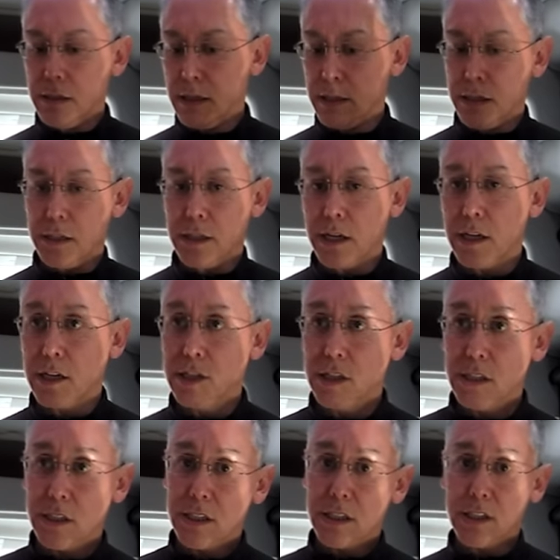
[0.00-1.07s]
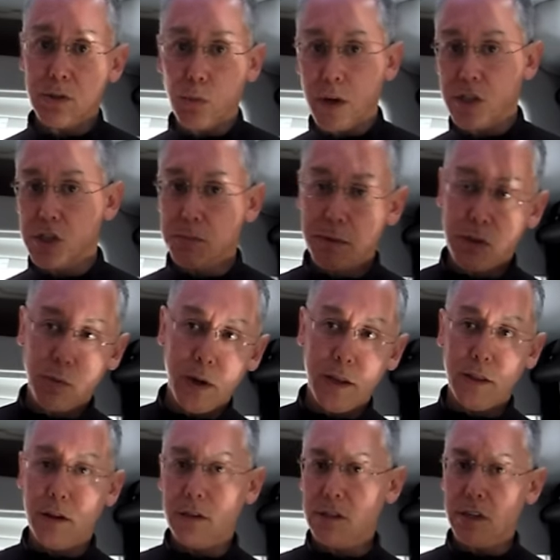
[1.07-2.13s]
and intelligently switch between
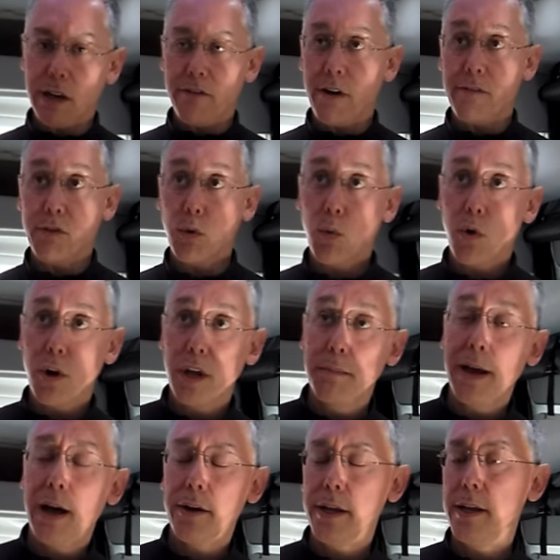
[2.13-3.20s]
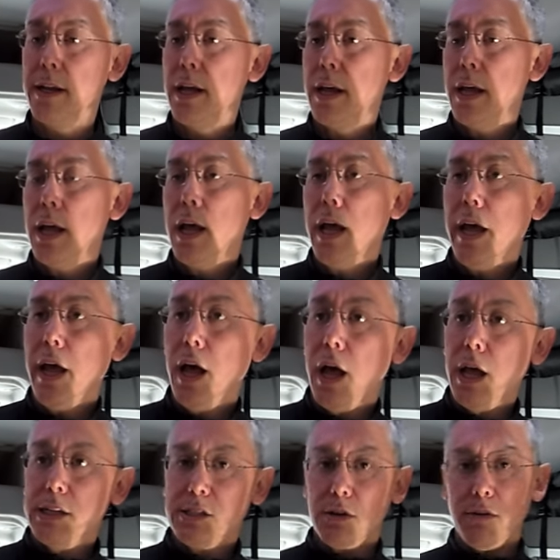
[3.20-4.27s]
those. You never have to worry about it.
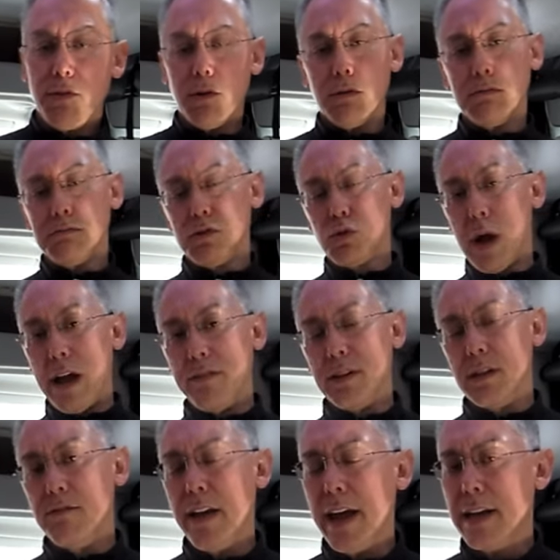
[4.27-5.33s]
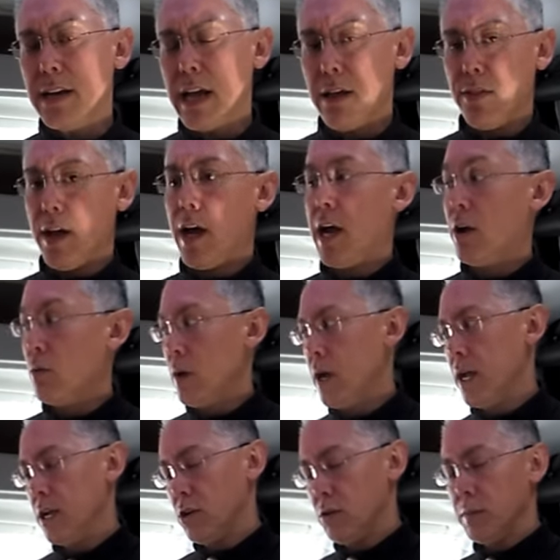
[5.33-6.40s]
Uh, so if you're driving the van down the
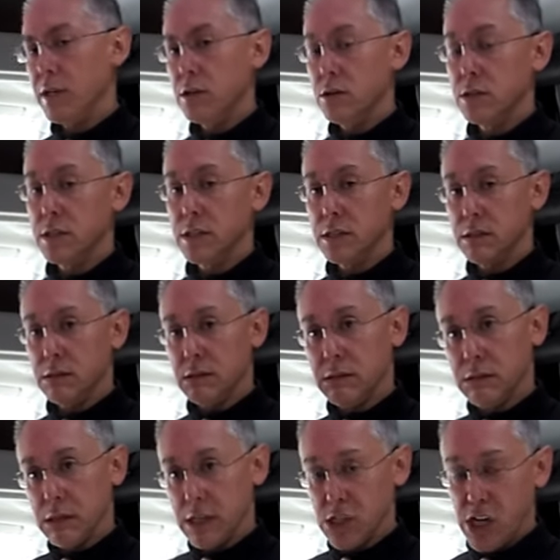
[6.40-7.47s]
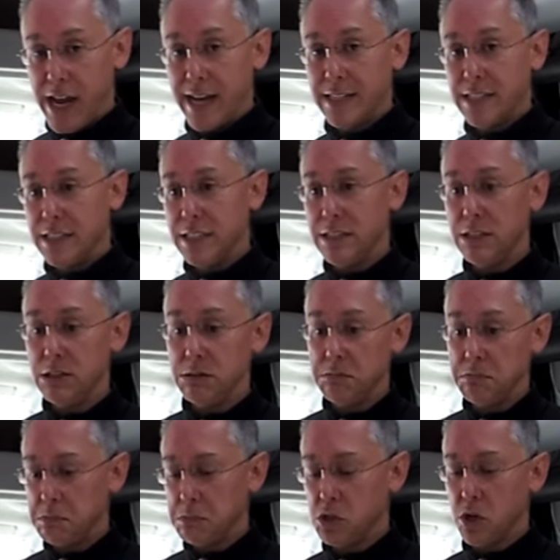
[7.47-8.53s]
highway, it'll be using the chassis to
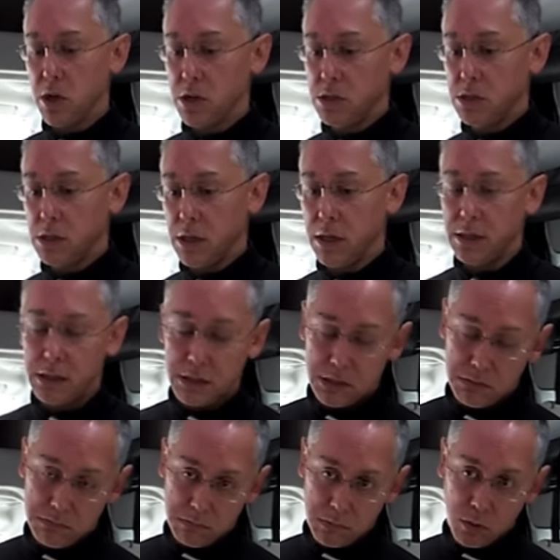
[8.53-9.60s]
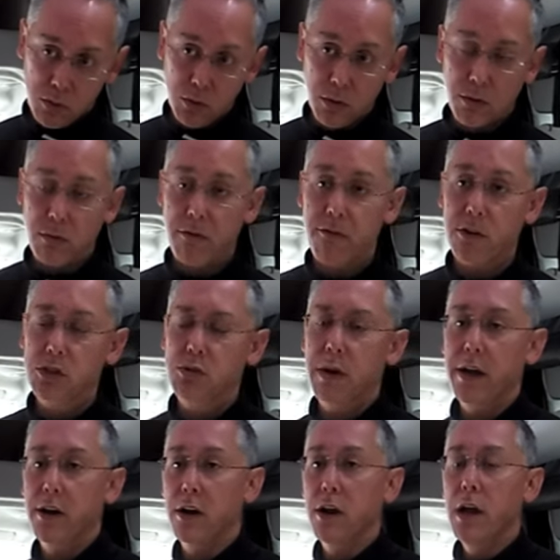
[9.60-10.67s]
charge uh, to cool the
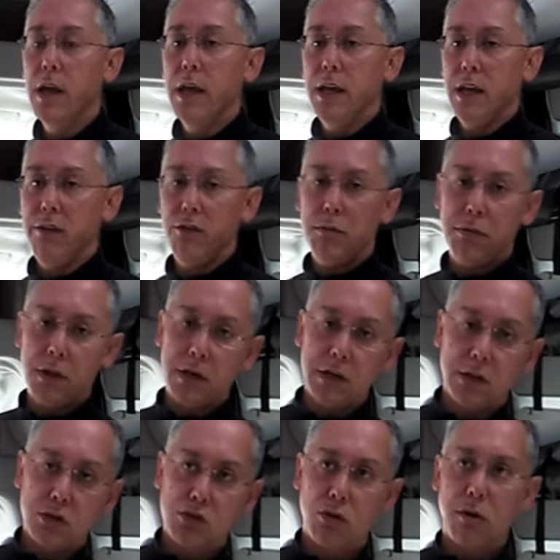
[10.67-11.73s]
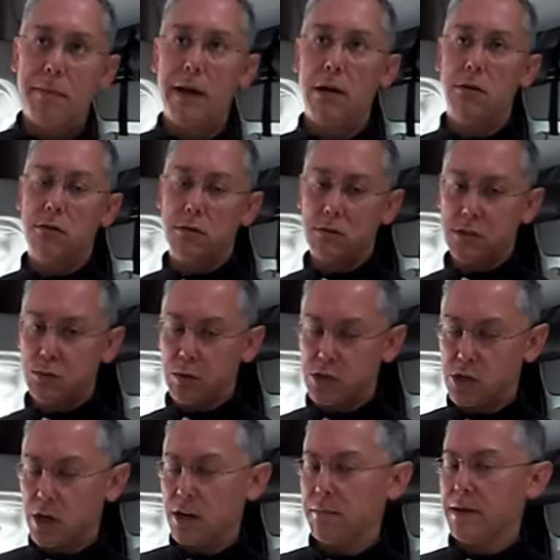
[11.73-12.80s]
refrigerator. If you plug into shore power, it'll switch
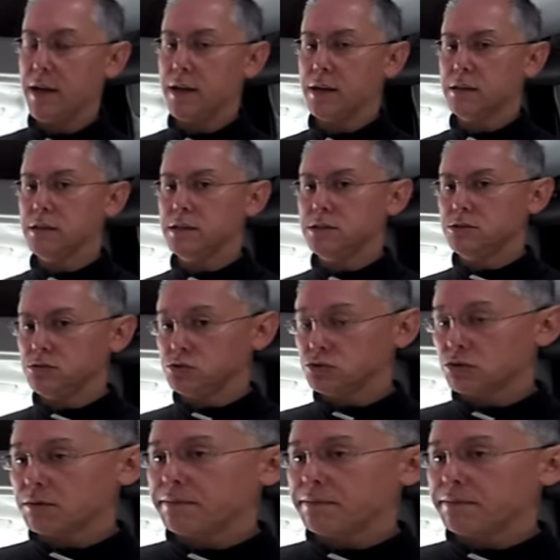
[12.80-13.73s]
automatically to shore